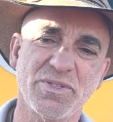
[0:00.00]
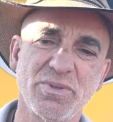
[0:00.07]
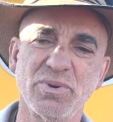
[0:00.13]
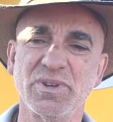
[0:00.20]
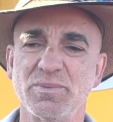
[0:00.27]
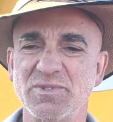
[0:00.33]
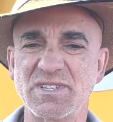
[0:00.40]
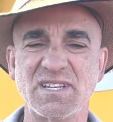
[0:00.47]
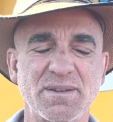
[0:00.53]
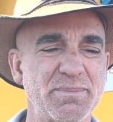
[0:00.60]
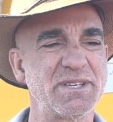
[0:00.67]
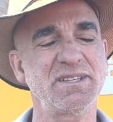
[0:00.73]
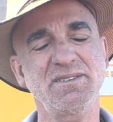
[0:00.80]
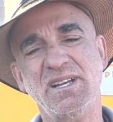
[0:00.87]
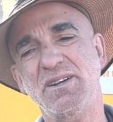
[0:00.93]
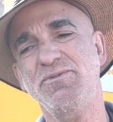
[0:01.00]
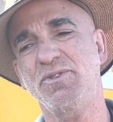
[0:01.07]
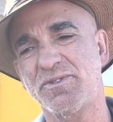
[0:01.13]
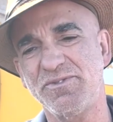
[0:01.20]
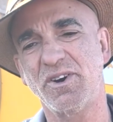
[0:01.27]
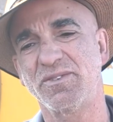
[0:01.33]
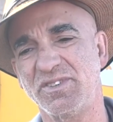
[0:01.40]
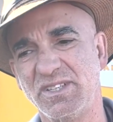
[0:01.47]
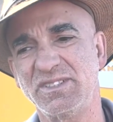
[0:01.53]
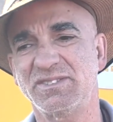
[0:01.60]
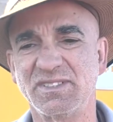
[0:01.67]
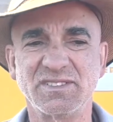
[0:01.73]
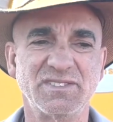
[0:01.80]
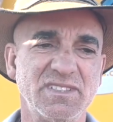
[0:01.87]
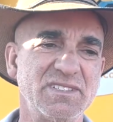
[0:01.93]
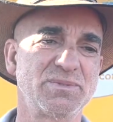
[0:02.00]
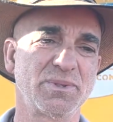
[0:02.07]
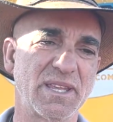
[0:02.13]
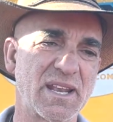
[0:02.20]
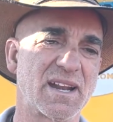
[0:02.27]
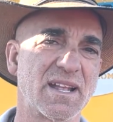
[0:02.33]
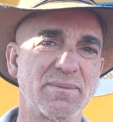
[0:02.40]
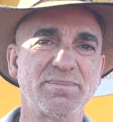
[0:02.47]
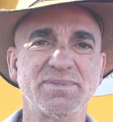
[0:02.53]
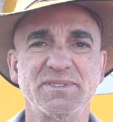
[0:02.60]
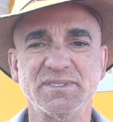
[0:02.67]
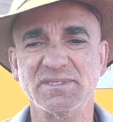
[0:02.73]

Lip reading: it was going to be, 4 or 5 years, 6 years, we'd get it up.